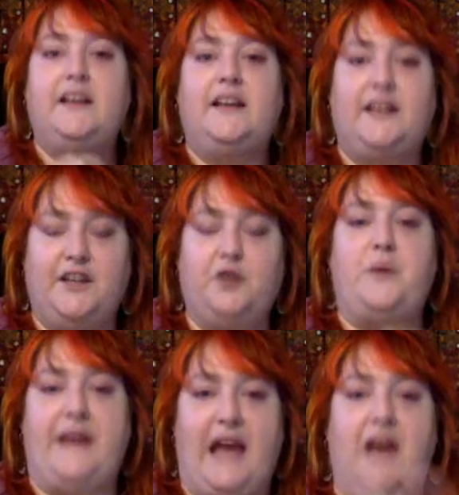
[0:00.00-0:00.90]
Here
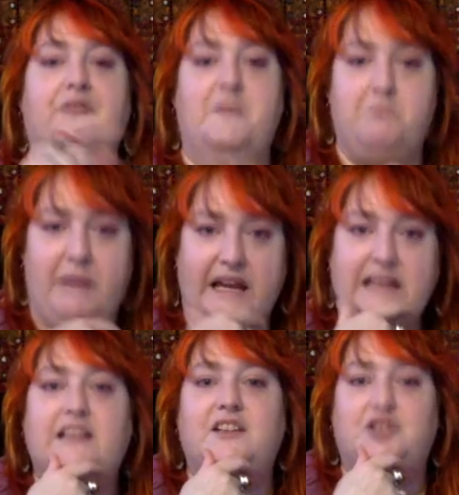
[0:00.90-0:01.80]
we have the
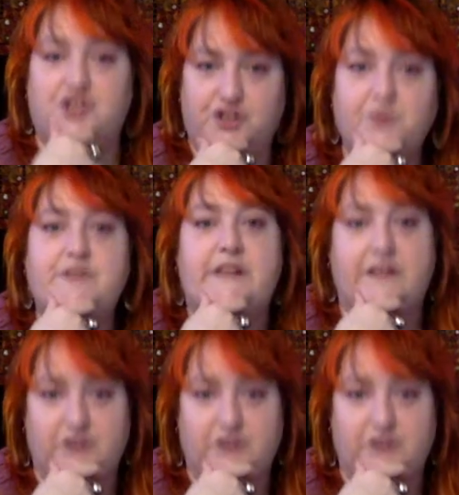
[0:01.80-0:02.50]
maiden choosing